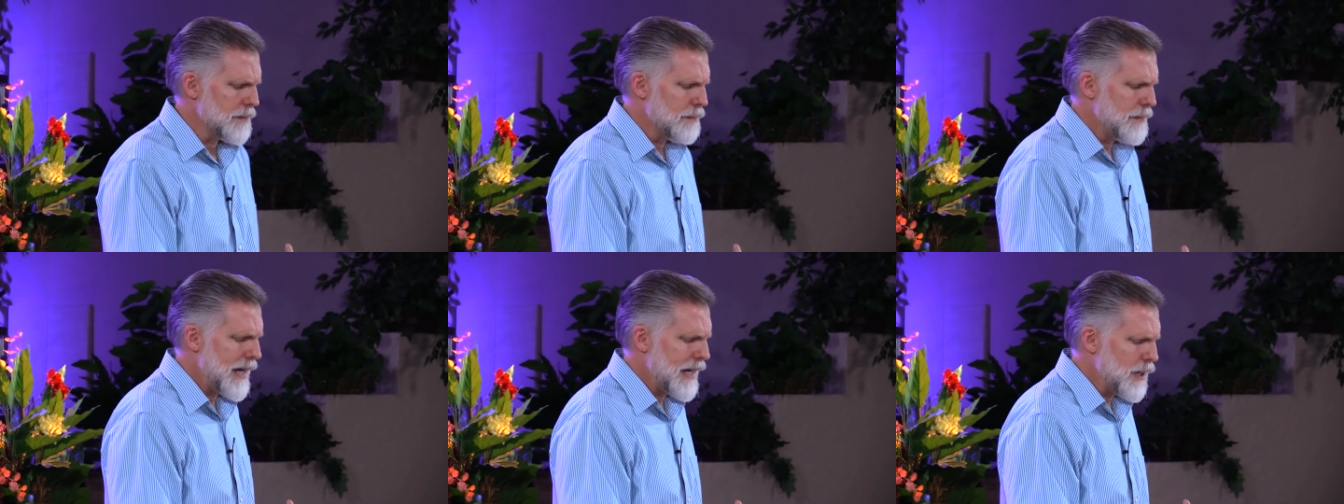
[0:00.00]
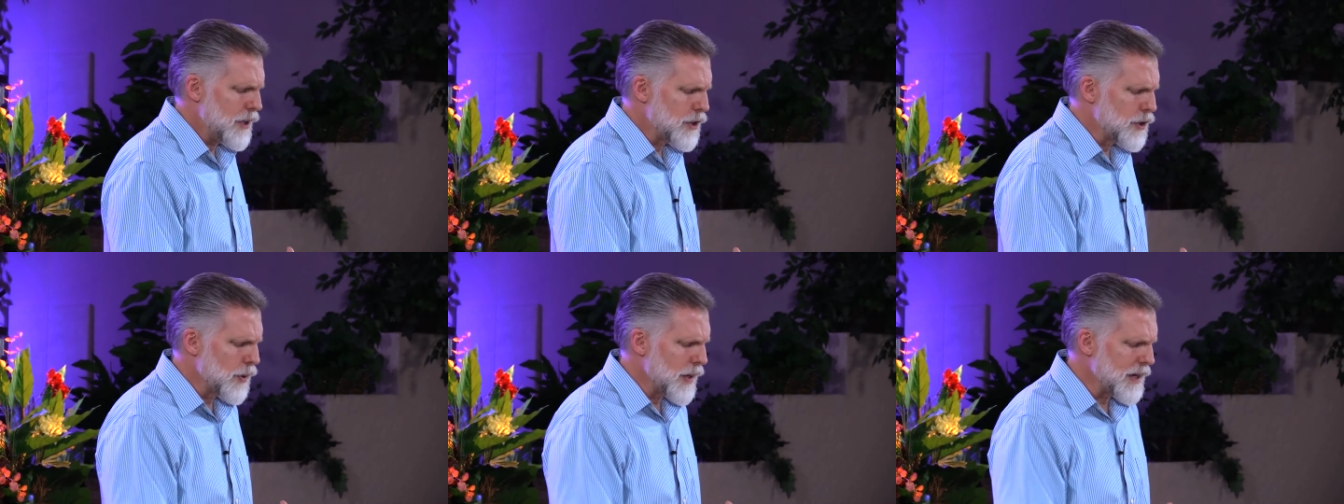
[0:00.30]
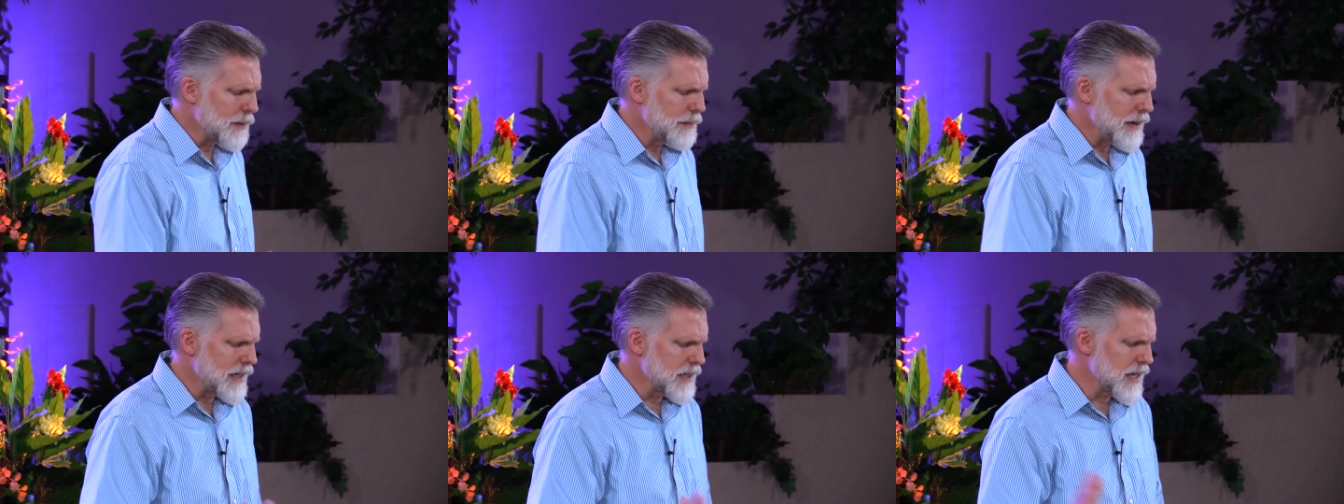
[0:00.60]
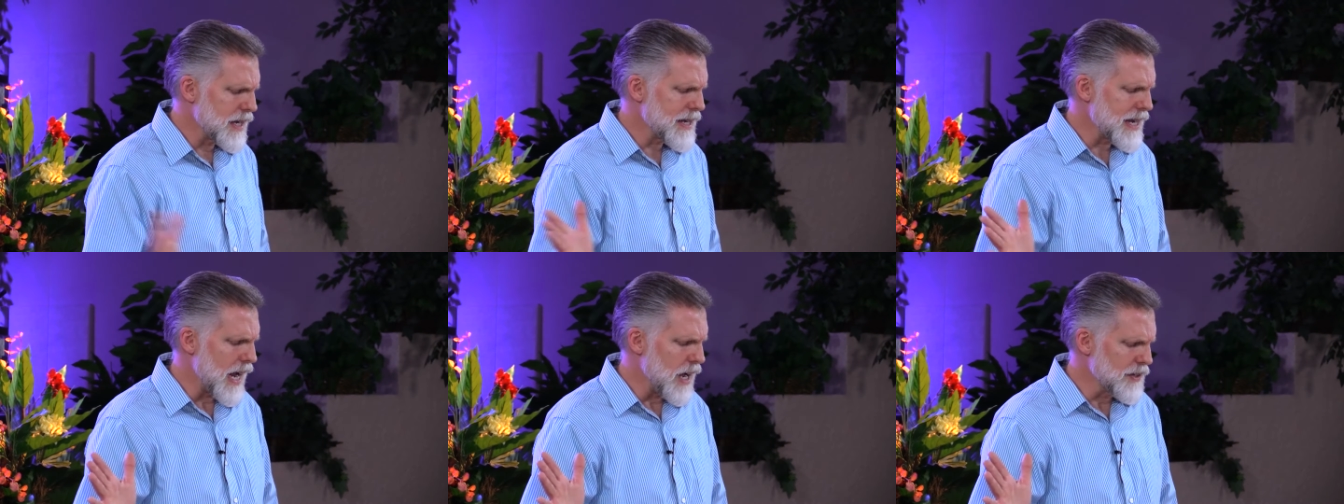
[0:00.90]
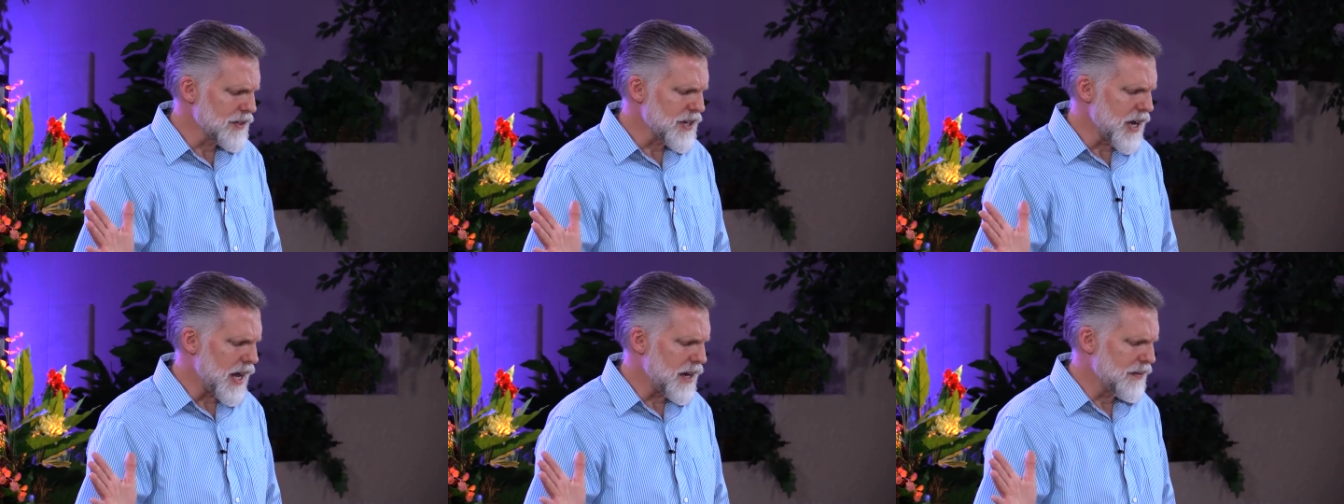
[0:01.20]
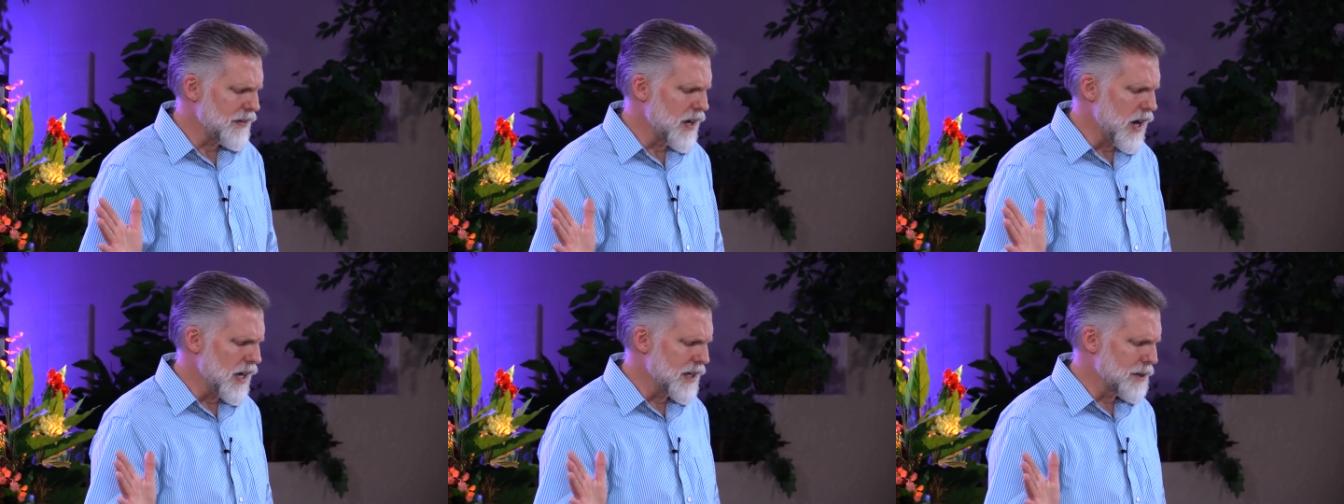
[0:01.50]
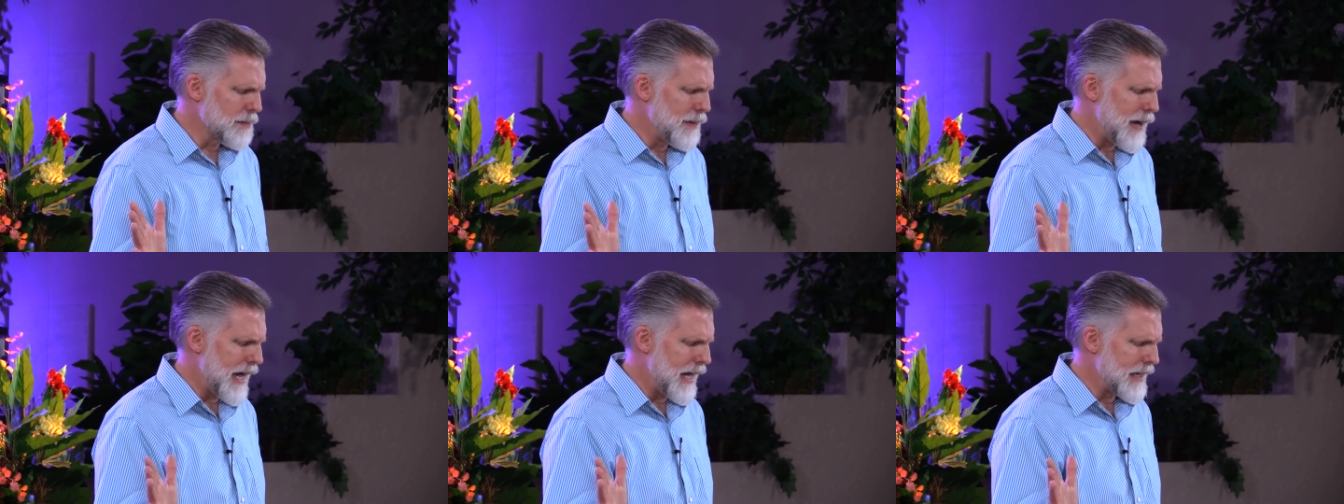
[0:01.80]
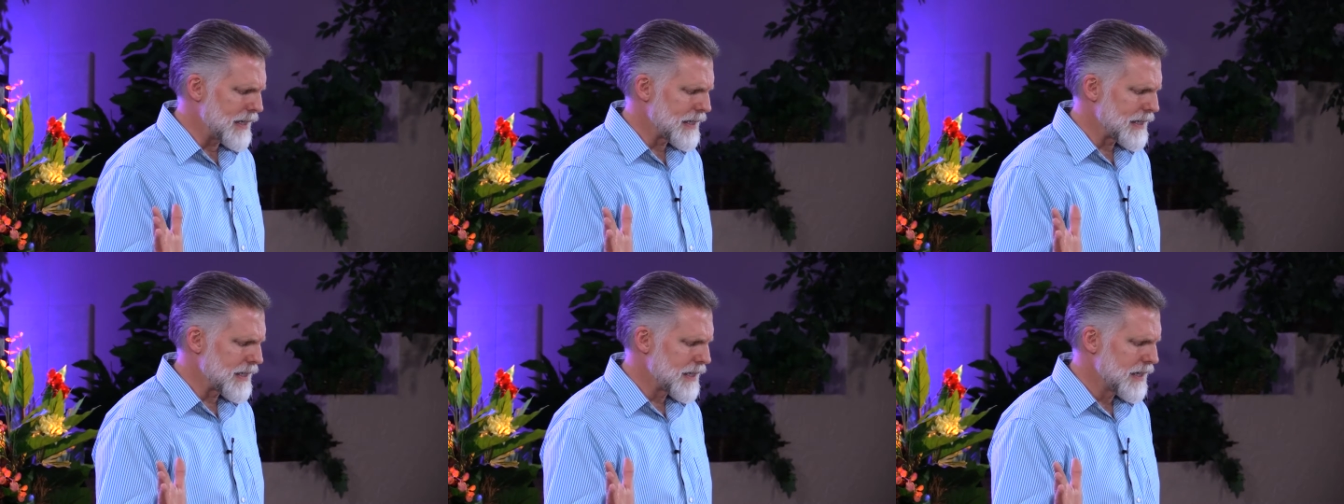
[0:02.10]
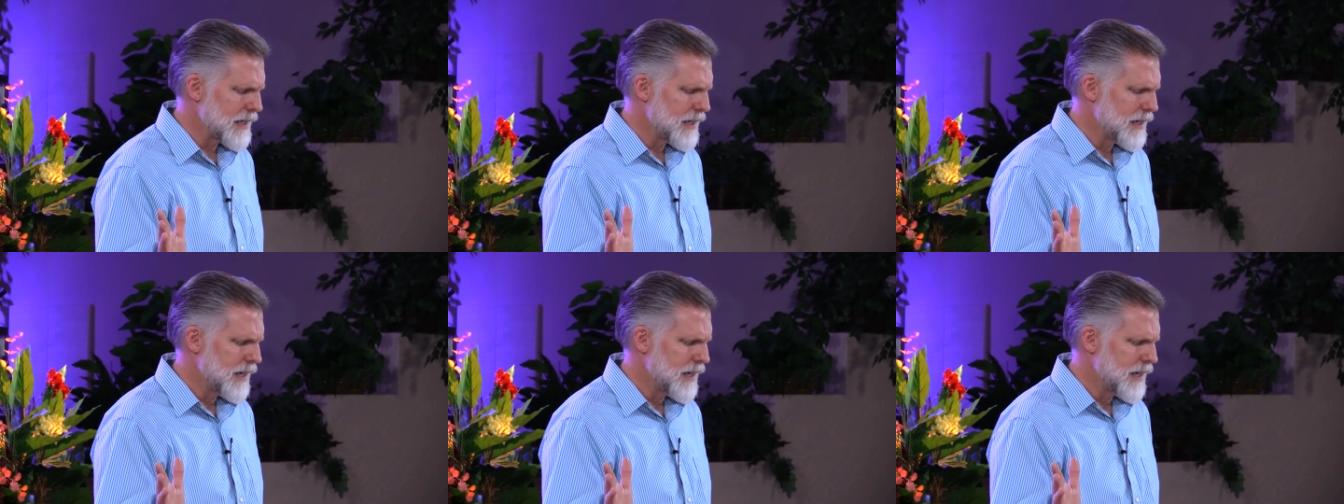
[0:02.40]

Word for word: men are doing business outside of God's best,